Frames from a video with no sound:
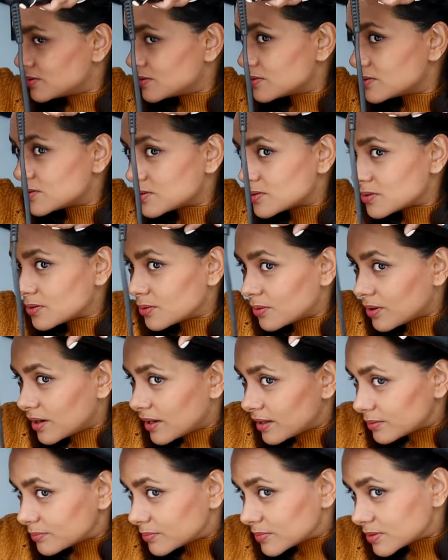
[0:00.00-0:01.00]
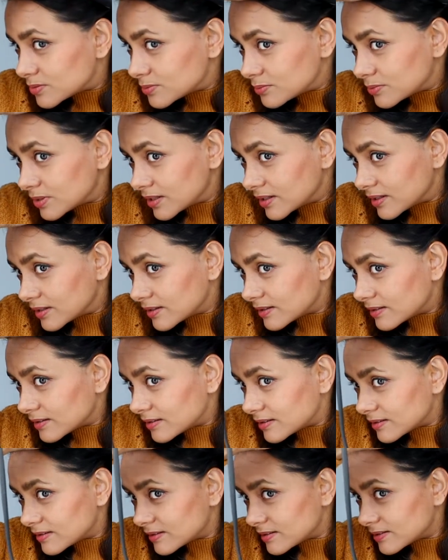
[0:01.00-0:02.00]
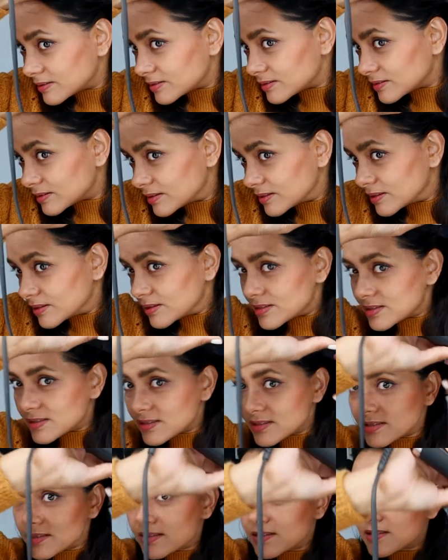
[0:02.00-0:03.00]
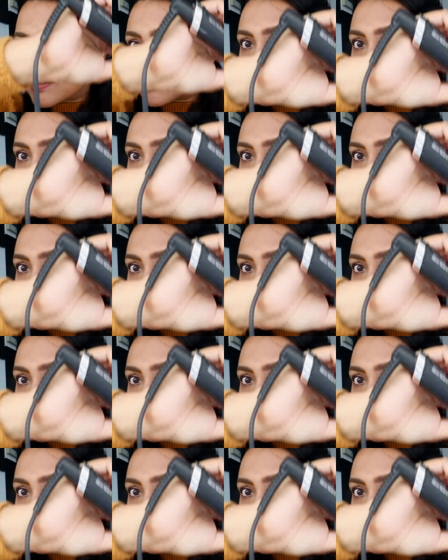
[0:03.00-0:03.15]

so I'll be doing this.